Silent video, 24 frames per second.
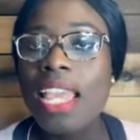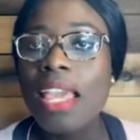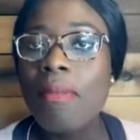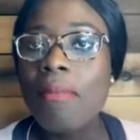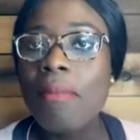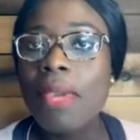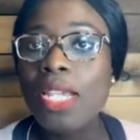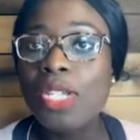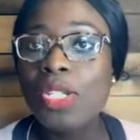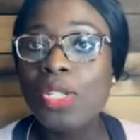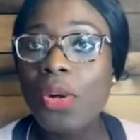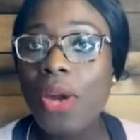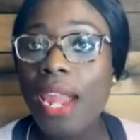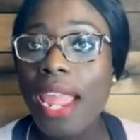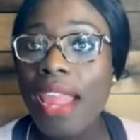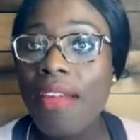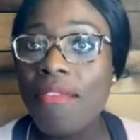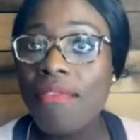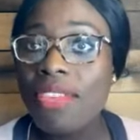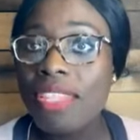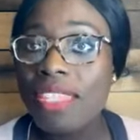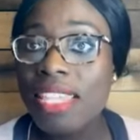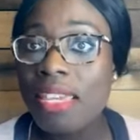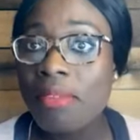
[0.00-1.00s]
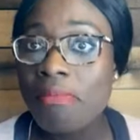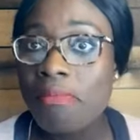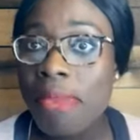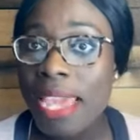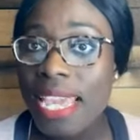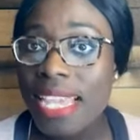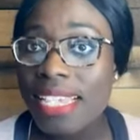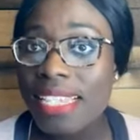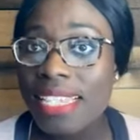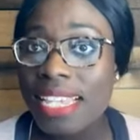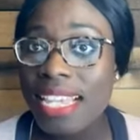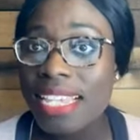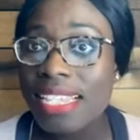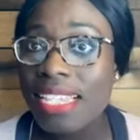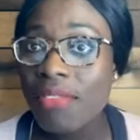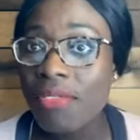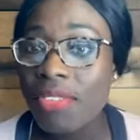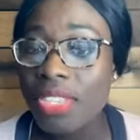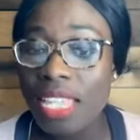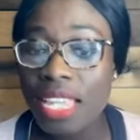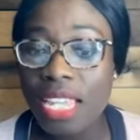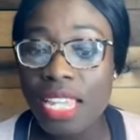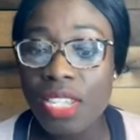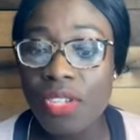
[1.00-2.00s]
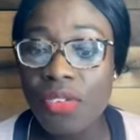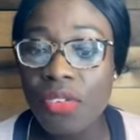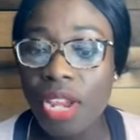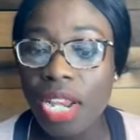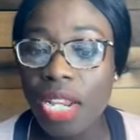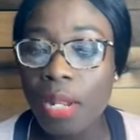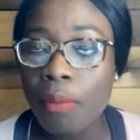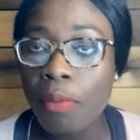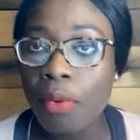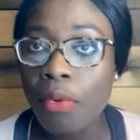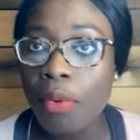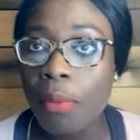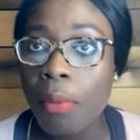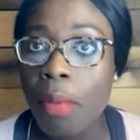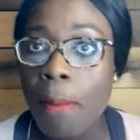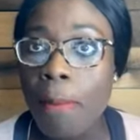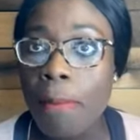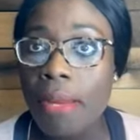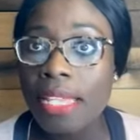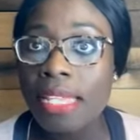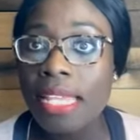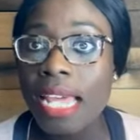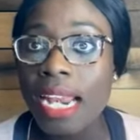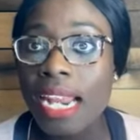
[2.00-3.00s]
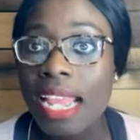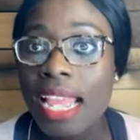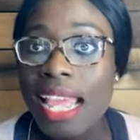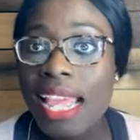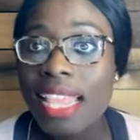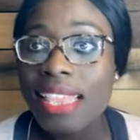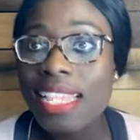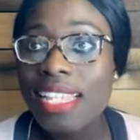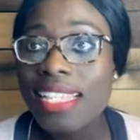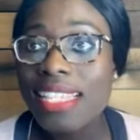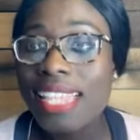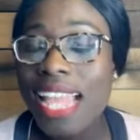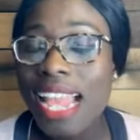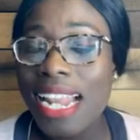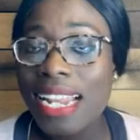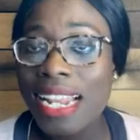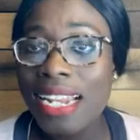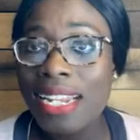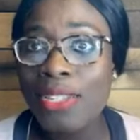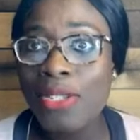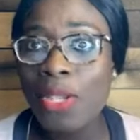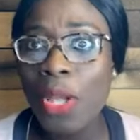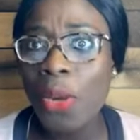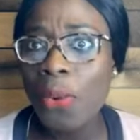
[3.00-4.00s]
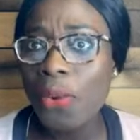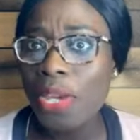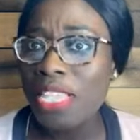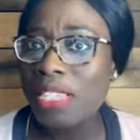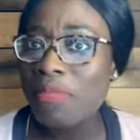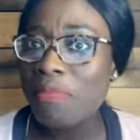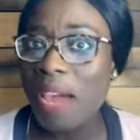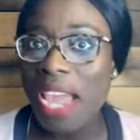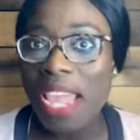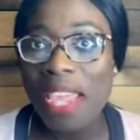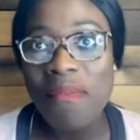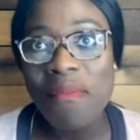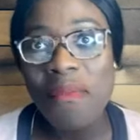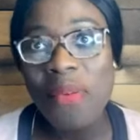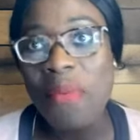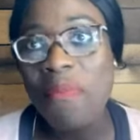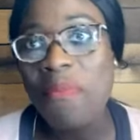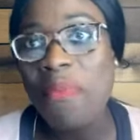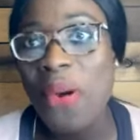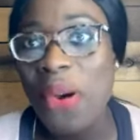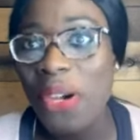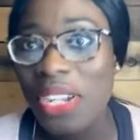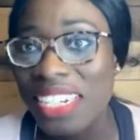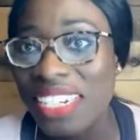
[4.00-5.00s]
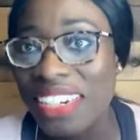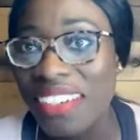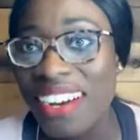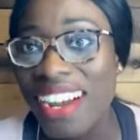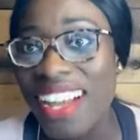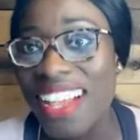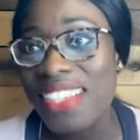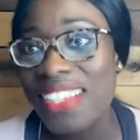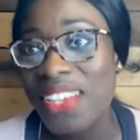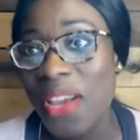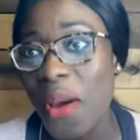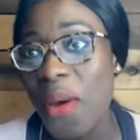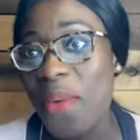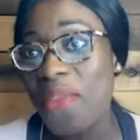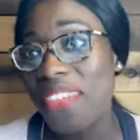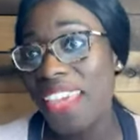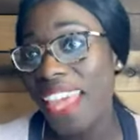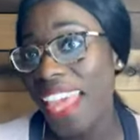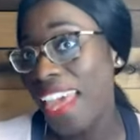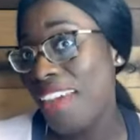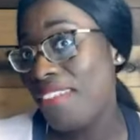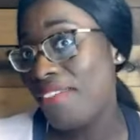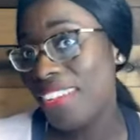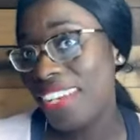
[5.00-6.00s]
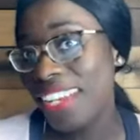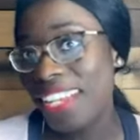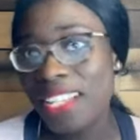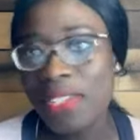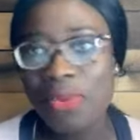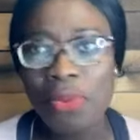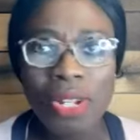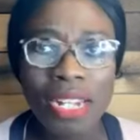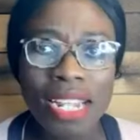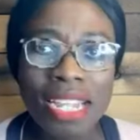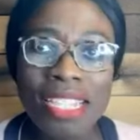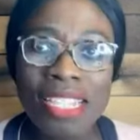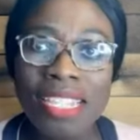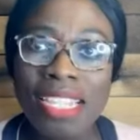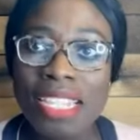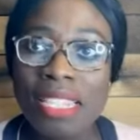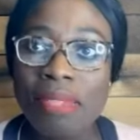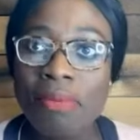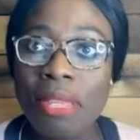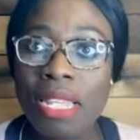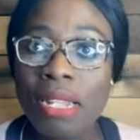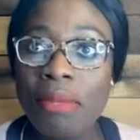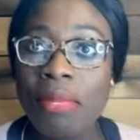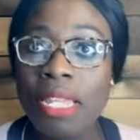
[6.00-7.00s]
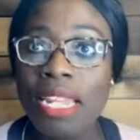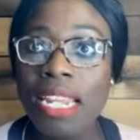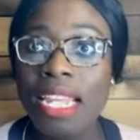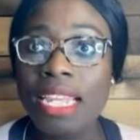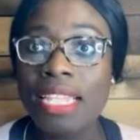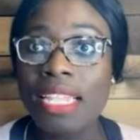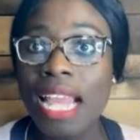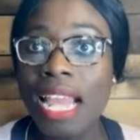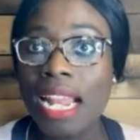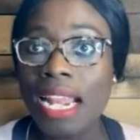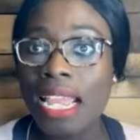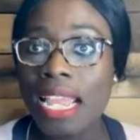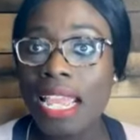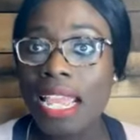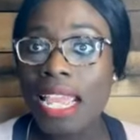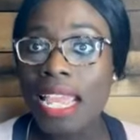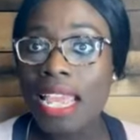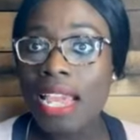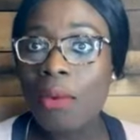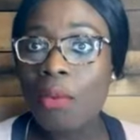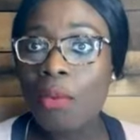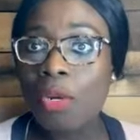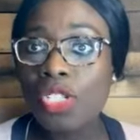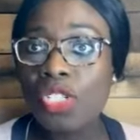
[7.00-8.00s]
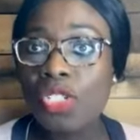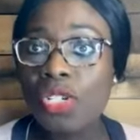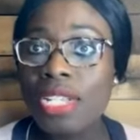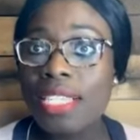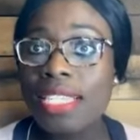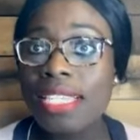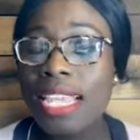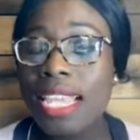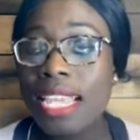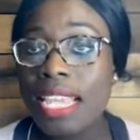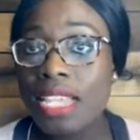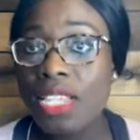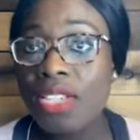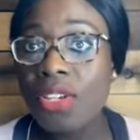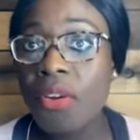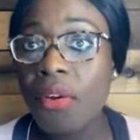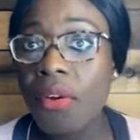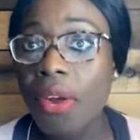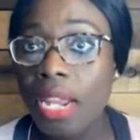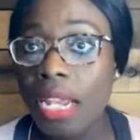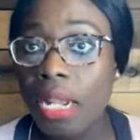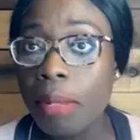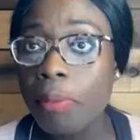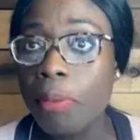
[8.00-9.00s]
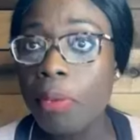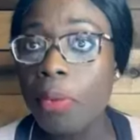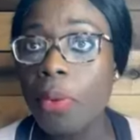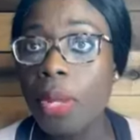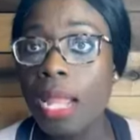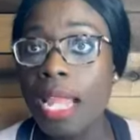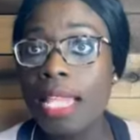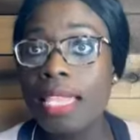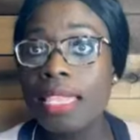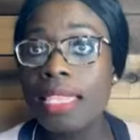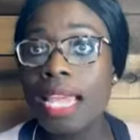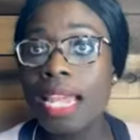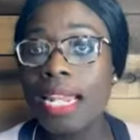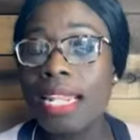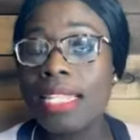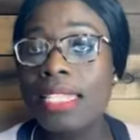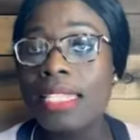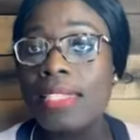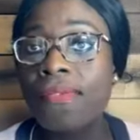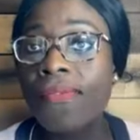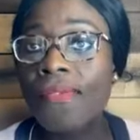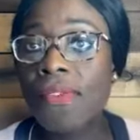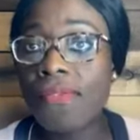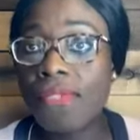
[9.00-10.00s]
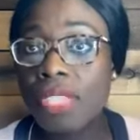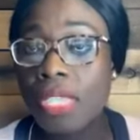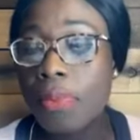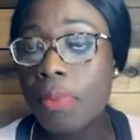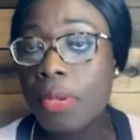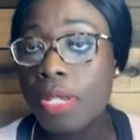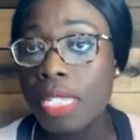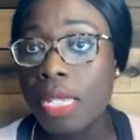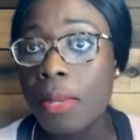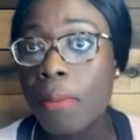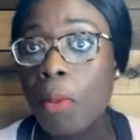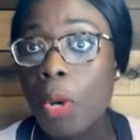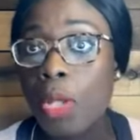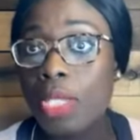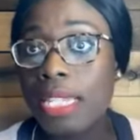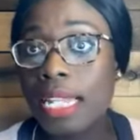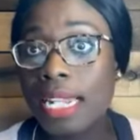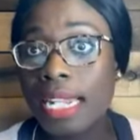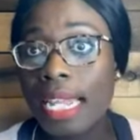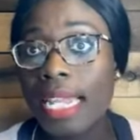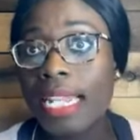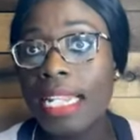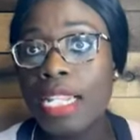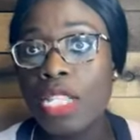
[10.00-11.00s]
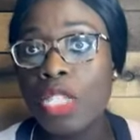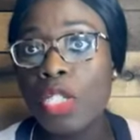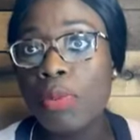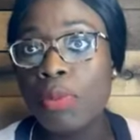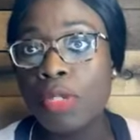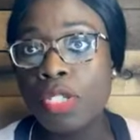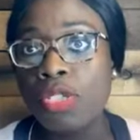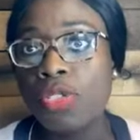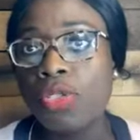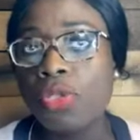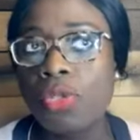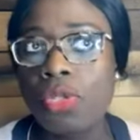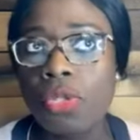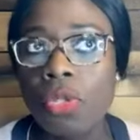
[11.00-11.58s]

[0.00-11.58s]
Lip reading: Make sure everything makes sense. Everything is credible. Remember that the standard is always by a preponderance of the evidence. What does this mean? Meaning that what you're saying is credible and that it's 50% more than likely to be true.